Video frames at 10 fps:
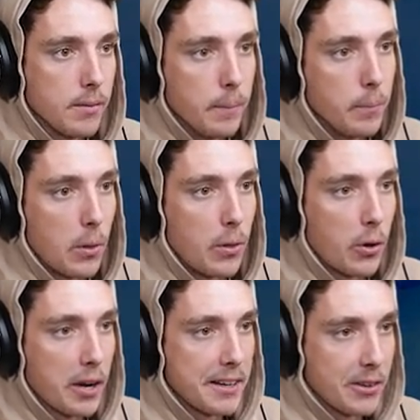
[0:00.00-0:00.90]
No,
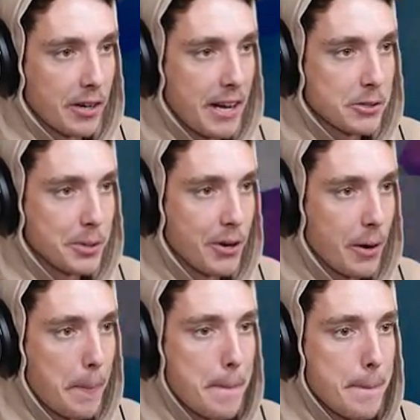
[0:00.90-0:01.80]
looking, no. looking as we do.
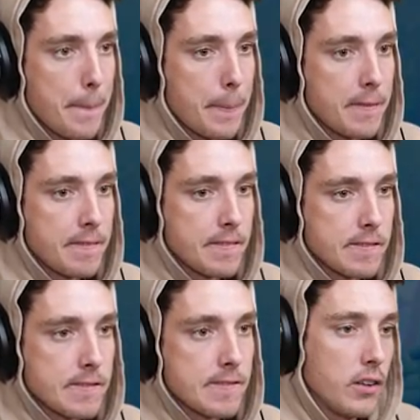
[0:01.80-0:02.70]
They, they, wouldn't see
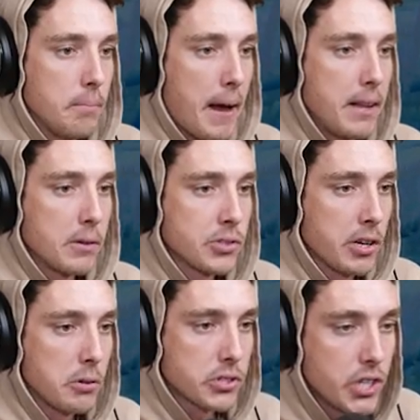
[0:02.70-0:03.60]
us. Mate, it looks like
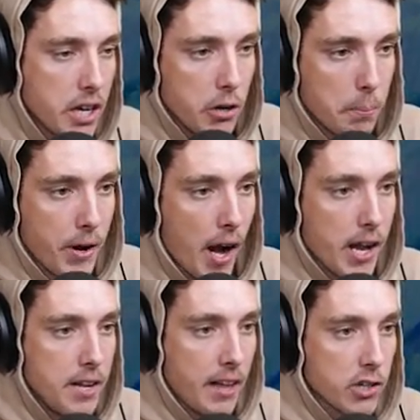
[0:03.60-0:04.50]
you're sticking your banana in that